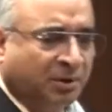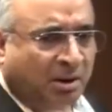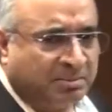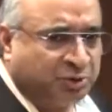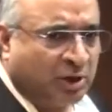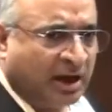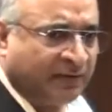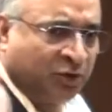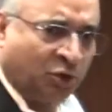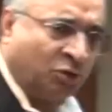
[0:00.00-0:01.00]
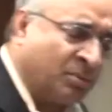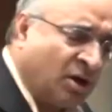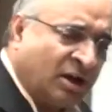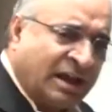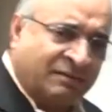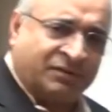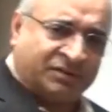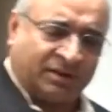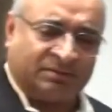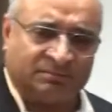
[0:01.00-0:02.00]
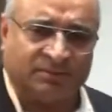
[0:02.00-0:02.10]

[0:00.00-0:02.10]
problems you have at home, everything.